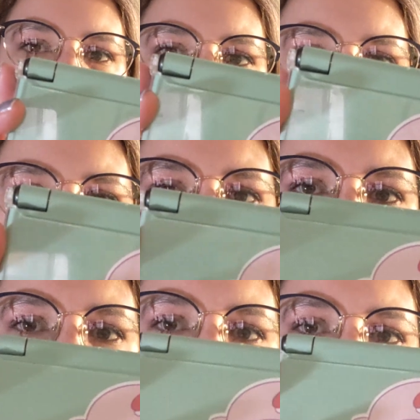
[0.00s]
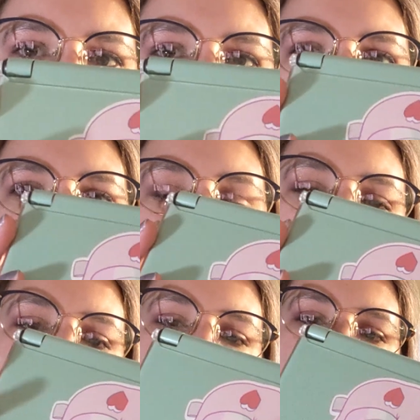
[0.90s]
a sticker from
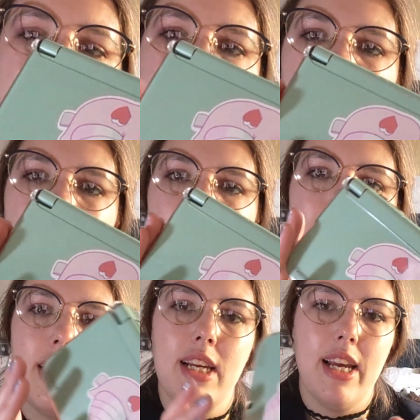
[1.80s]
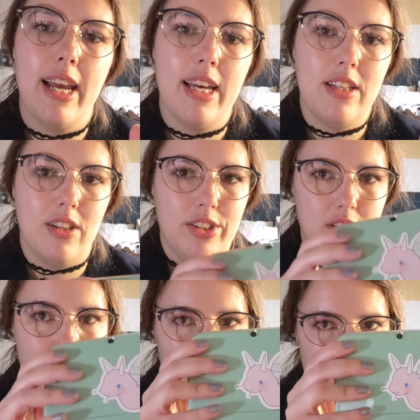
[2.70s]
Sticky Bunny and
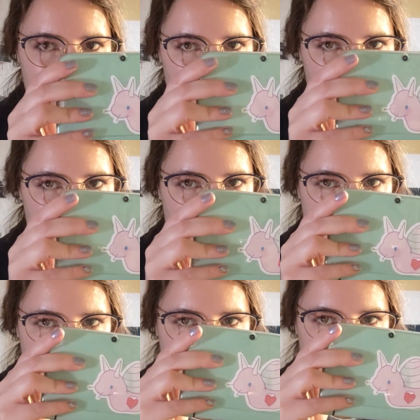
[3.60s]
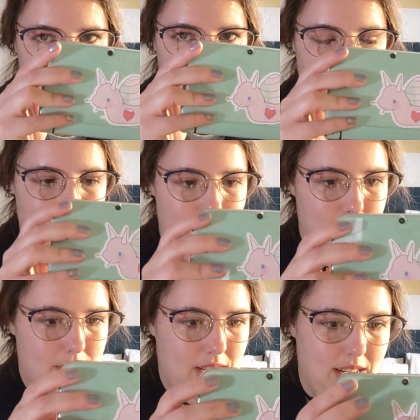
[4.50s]
also a Beanie Baby Snail
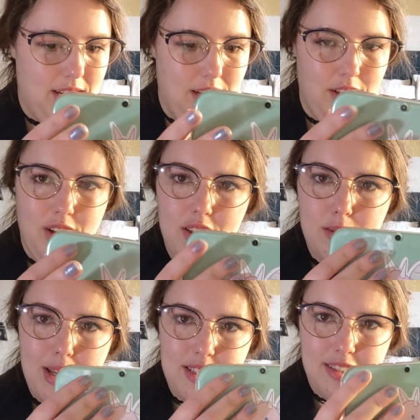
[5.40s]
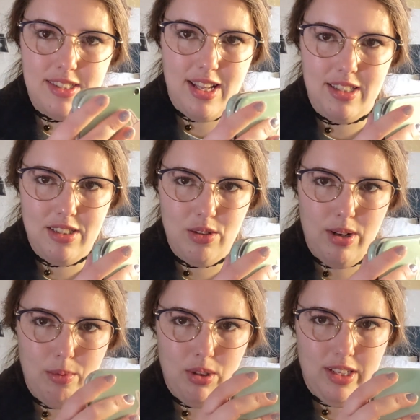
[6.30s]
from an awesome Etsy seller who
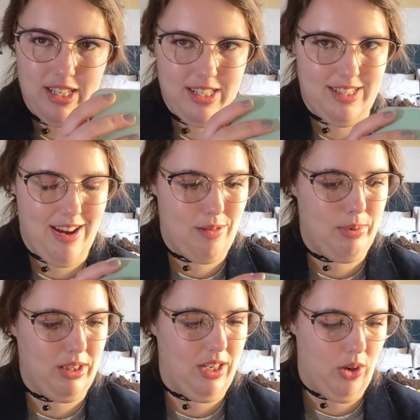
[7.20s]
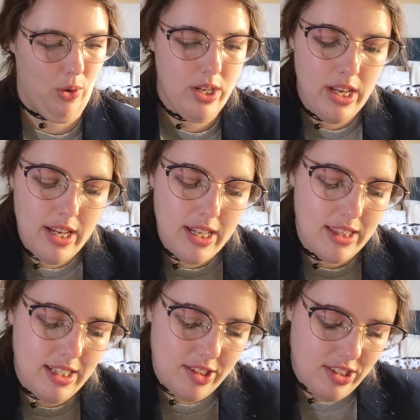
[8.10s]
I will link down below.
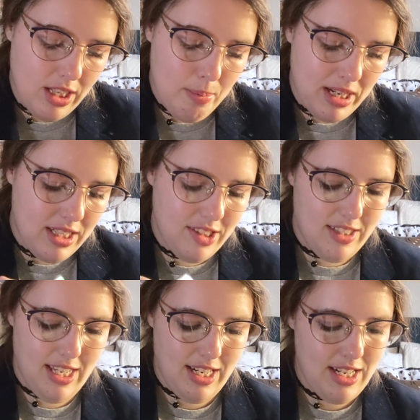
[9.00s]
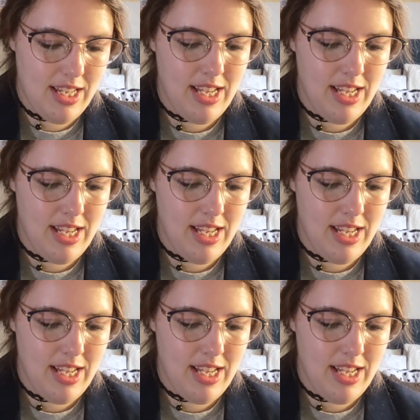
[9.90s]
The Sticky Bunny skin